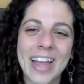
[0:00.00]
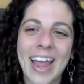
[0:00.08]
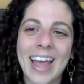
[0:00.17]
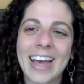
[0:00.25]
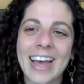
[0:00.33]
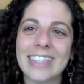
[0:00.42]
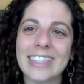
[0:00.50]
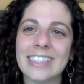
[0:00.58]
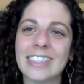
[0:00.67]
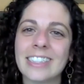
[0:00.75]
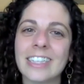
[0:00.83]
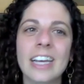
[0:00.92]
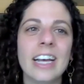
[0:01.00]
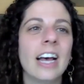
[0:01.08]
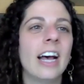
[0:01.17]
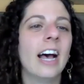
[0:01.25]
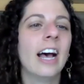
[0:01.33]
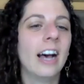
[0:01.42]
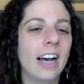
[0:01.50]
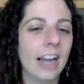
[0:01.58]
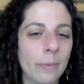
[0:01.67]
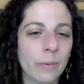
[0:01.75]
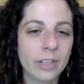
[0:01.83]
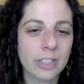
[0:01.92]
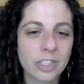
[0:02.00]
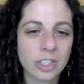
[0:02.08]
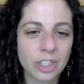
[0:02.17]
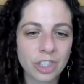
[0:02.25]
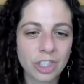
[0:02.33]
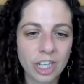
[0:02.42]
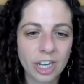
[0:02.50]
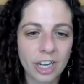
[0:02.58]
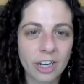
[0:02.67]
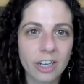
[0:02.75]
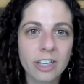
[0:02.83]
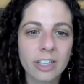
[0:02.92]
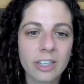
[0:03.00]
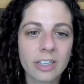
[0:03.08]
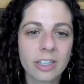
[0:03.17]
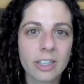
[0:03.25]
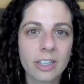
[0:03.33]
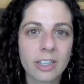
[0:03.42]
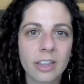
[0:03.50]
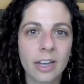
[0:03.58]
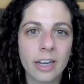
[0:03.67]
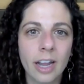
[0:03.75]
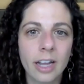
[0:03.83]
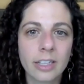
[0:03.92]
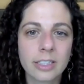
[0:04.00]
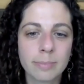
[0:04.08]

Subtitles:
And I wanted to share that next